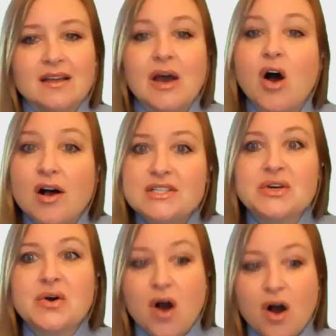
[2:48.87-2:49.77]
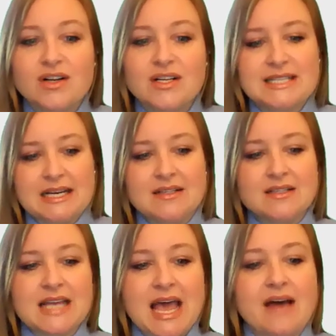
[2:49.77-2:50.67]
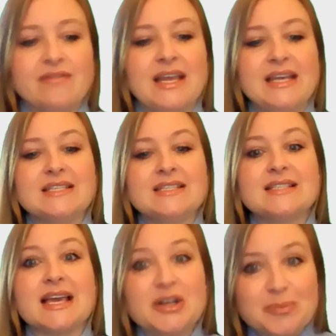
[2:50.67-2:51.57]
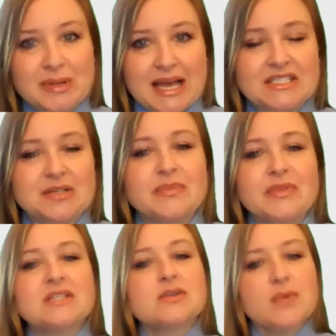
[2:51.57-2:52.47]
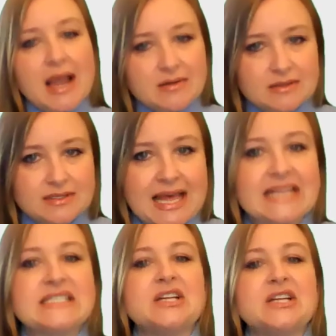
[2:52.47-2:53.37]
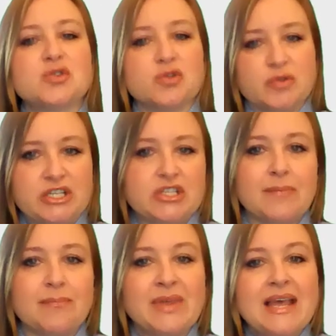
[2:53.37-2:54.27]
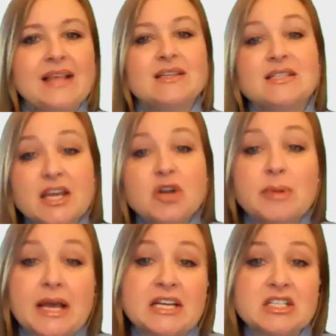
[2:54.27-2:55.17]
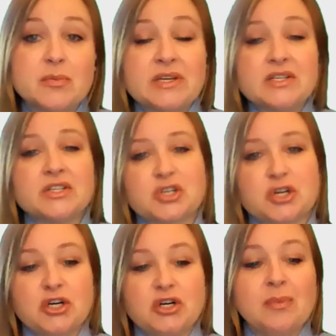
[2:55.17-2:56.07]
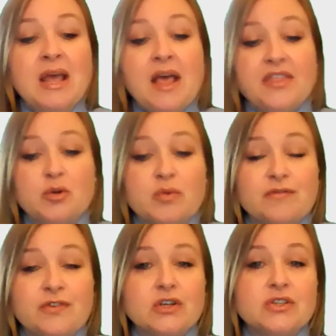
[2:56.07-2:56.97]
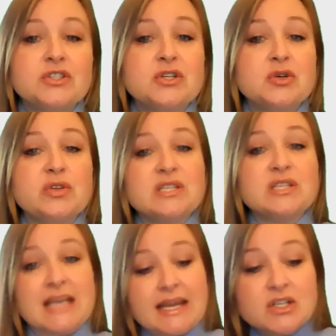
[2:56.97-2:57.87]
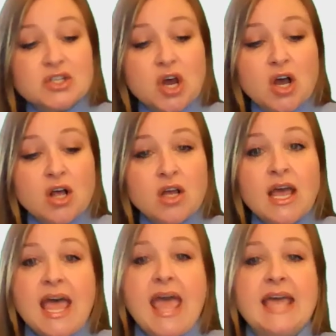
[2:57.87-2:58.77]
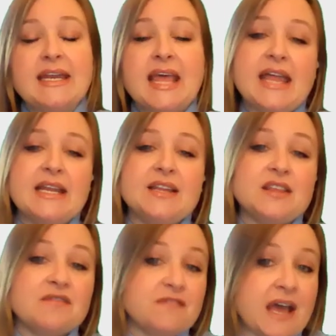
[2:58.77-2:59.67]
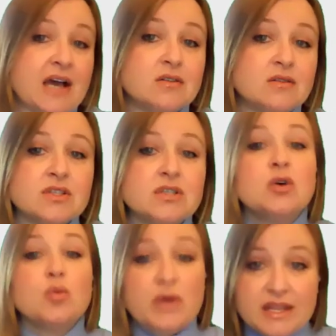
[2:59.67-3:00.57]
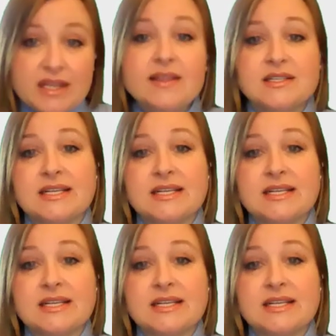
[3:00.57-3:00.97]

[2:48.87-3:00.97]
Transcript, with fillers: Now, also, all cells have a cytoplasm that surrounds that central region. The cytoplasm is a term that refers to the cytosol and anything found within the